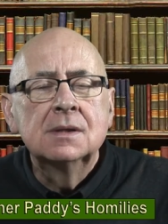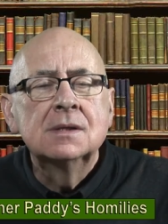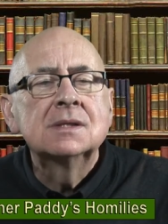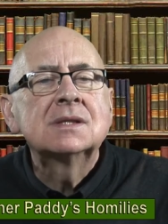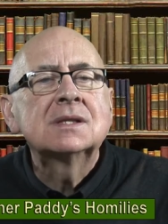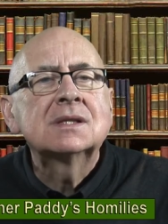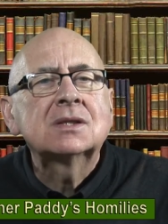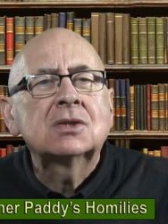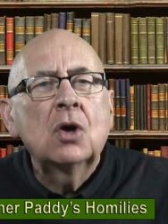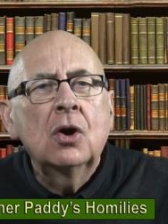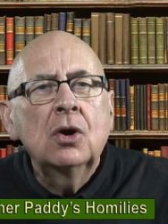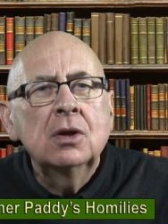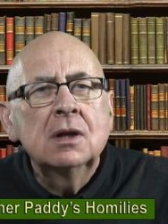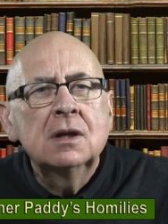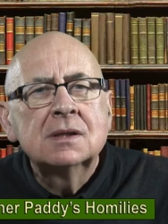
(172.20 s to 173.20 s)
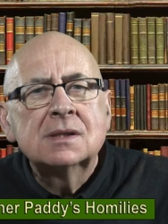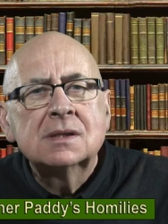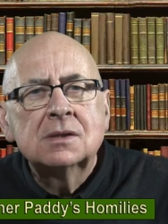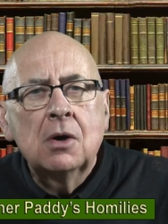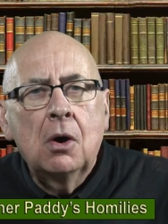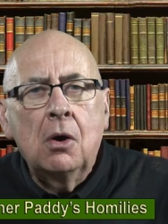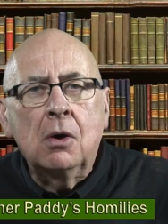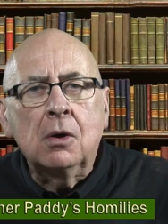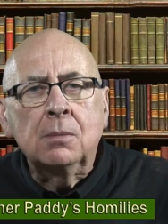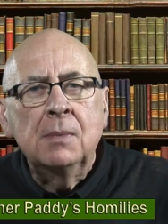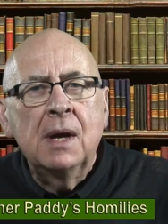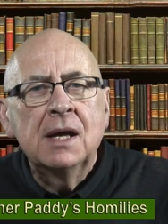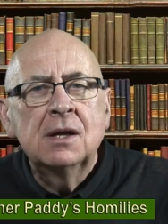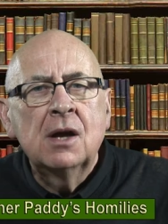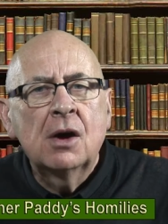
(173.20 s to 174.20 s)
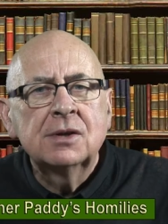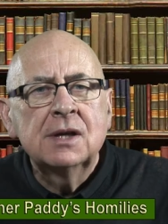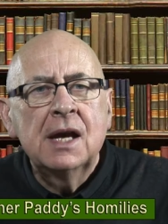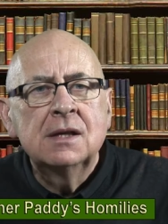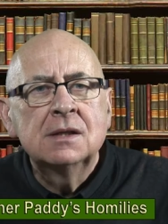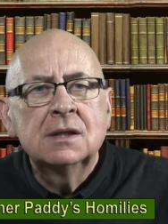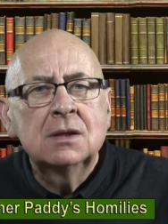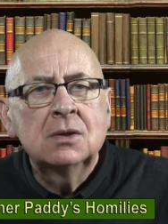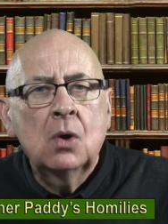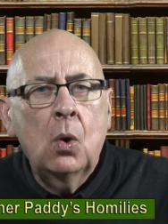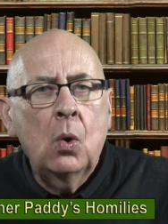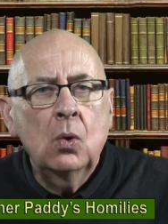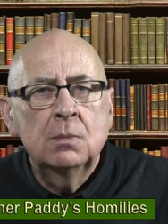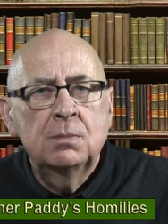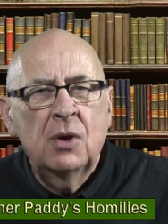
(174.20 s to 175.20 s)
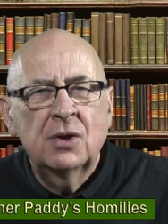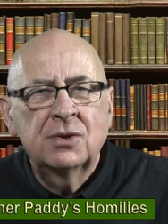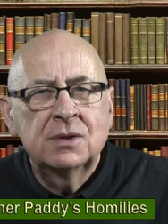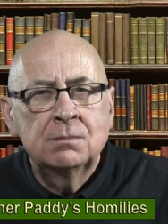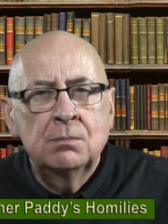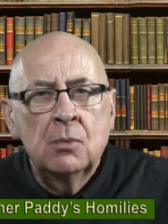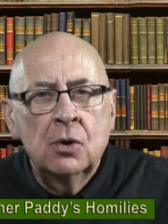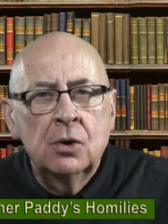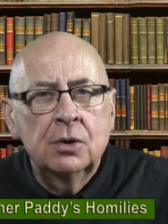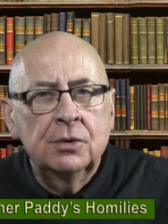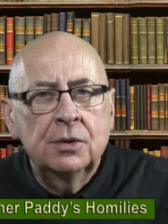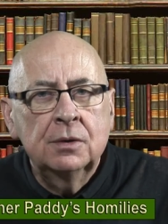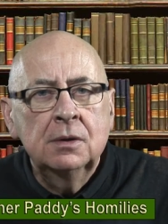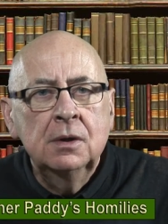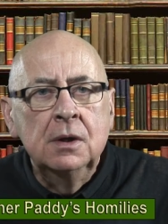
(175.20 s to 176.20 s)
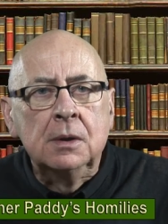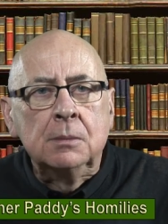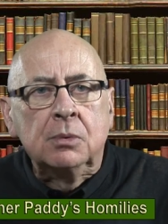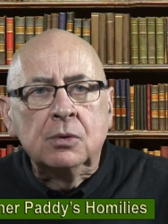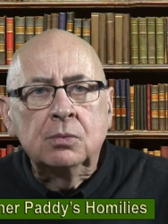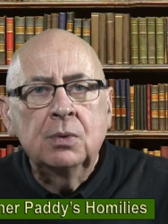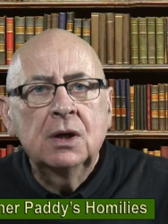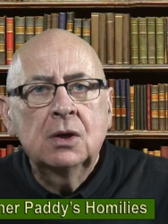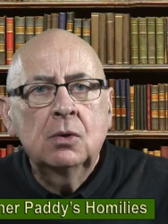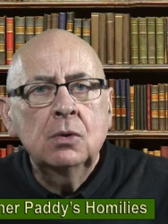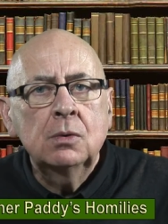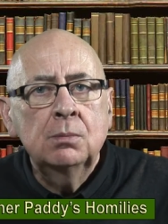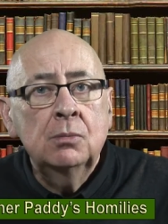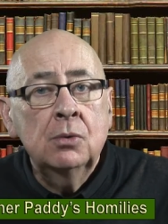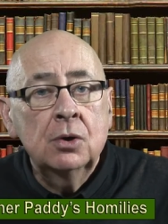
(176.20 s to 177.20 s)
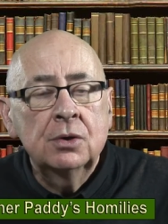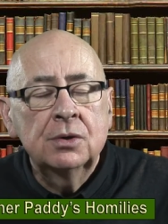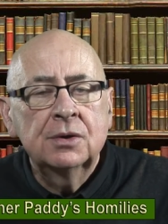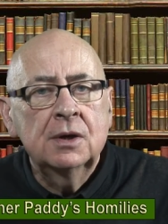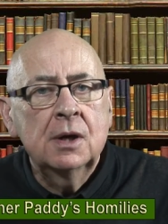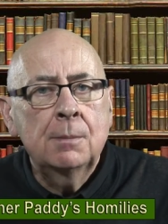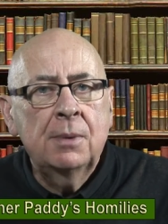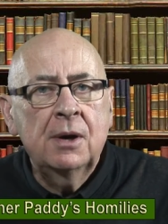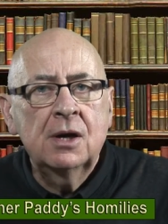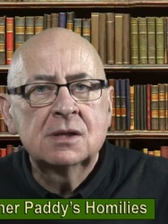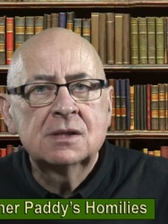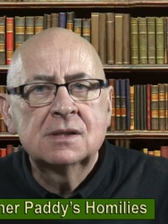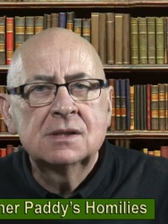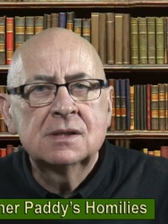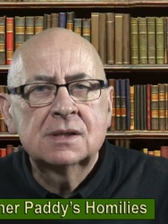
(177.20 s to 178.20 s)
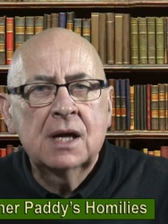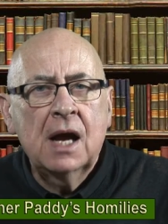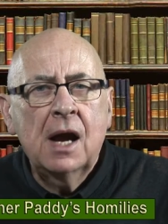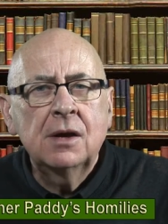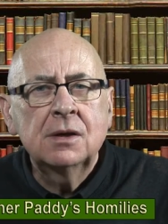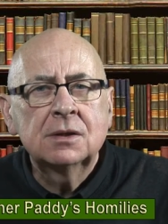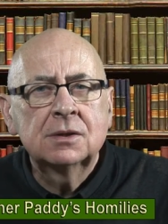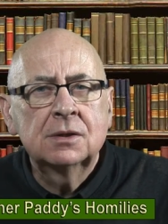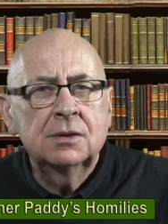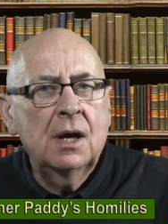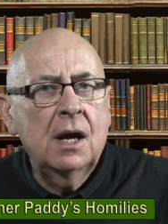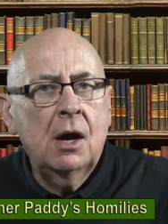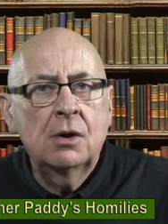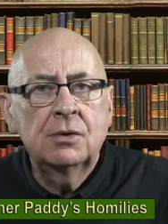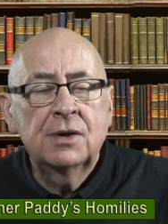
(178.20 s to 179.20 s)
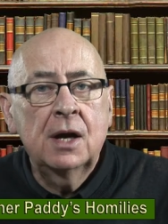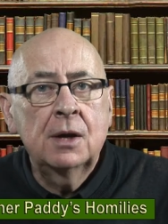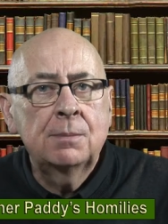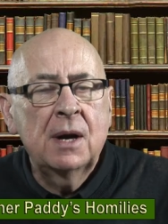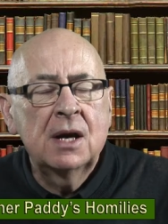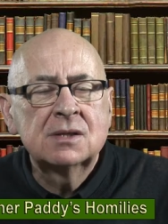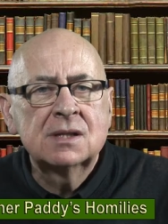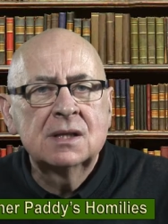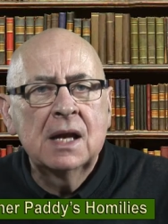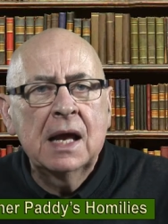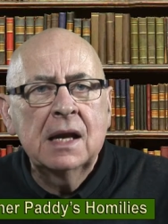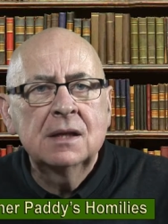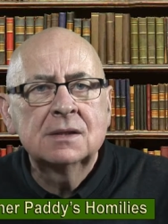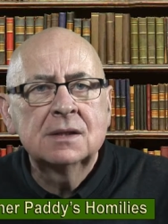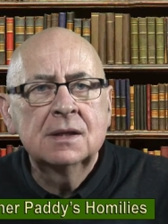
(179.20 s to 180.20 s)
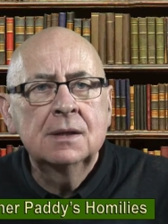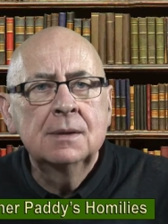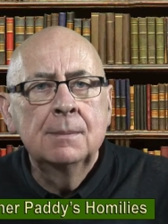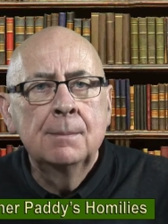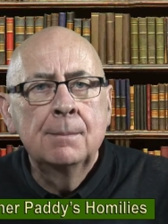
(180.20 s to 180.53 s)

Scurrilous talk may not end in cold-blooded murder, but we could murder a person's character or their personality.